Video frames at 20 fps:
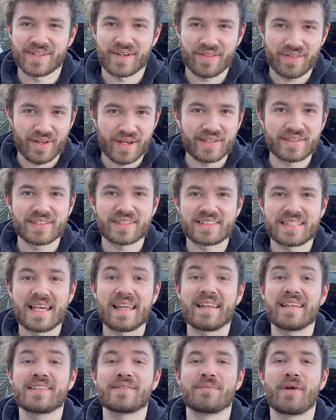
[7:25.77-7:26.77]
So I thought I'd just
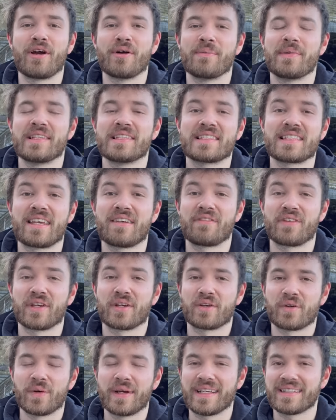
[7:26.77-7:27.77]
take this moment to give
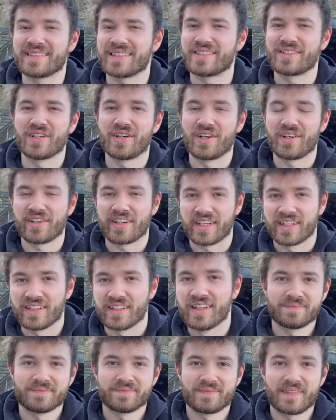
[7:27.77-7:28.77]
you a quick tutorial.